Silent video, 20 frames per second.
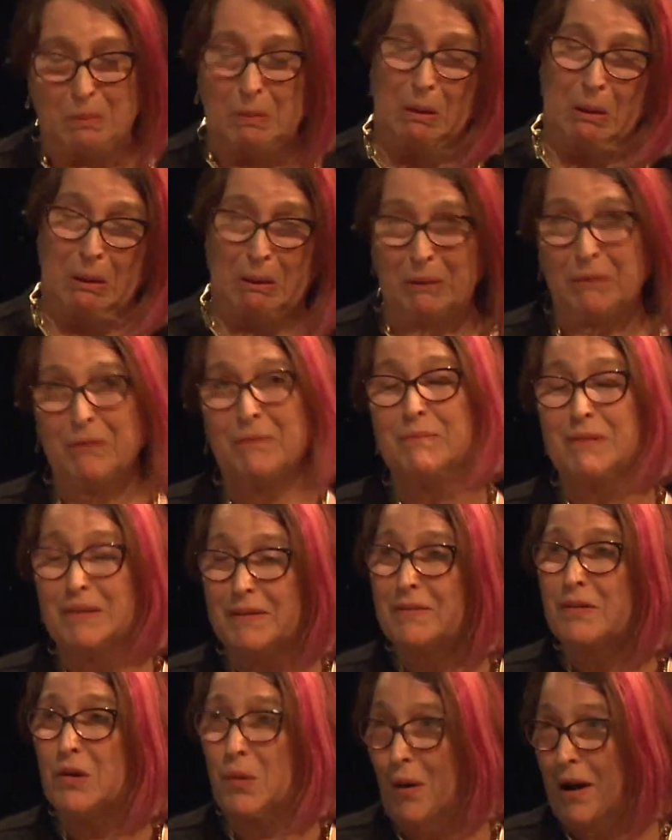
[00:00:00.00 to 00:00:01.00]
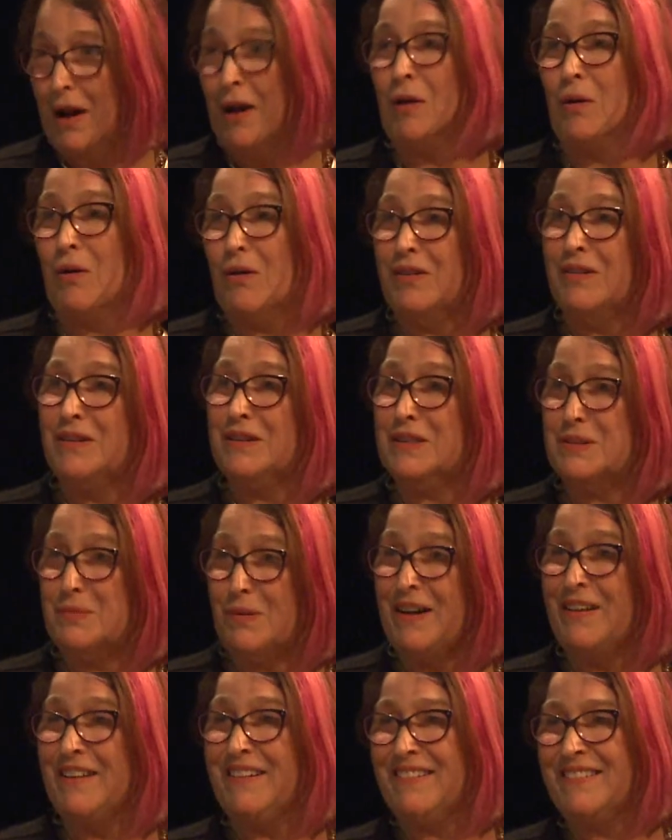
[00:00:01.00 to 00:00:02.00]
you know, quite a lot as
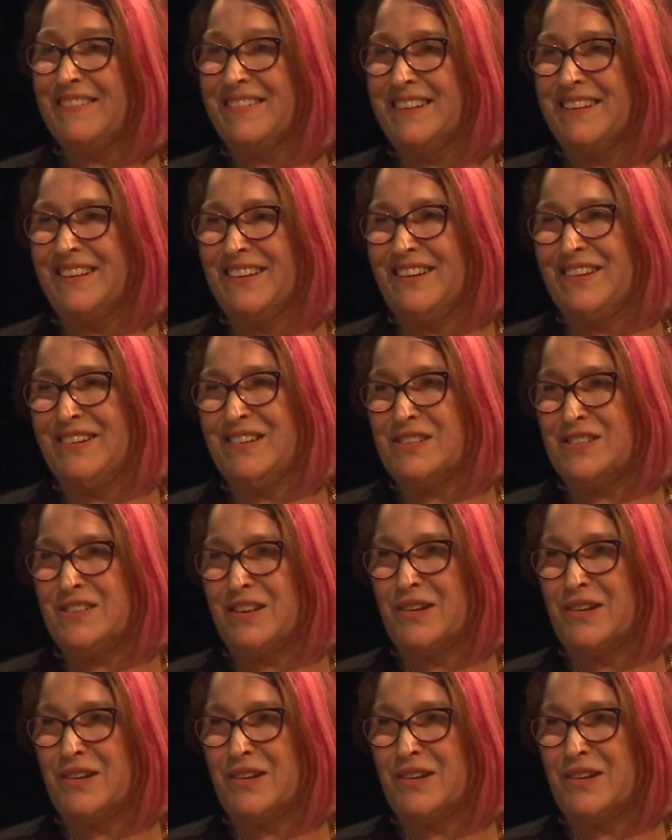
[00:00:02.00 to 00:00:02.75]
well, you know. So